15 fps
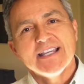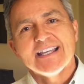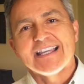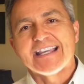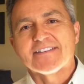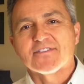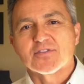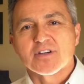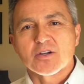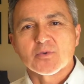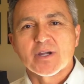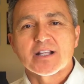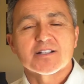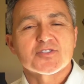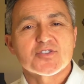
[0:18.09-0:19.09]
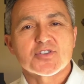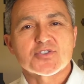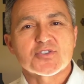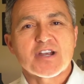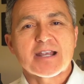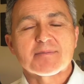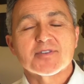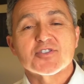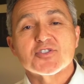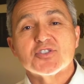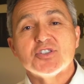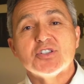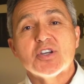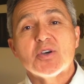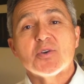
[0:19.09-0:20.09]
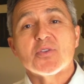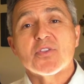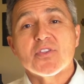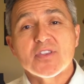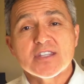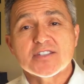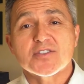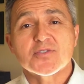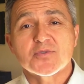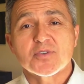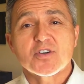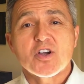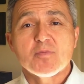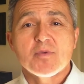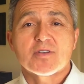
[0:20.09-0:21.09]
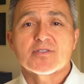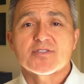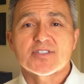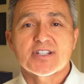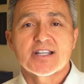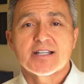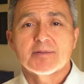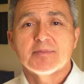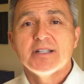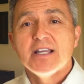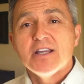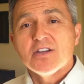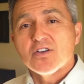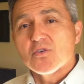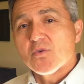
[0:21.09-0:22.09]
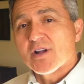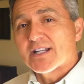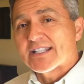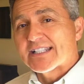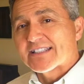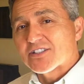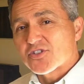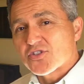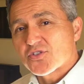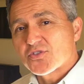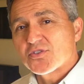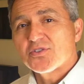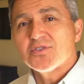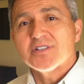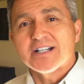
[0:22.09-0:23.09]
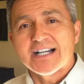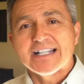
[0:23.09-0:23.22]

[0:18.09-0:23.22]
And for our regular subscribers, you know this is where homeowners come who want to get the true,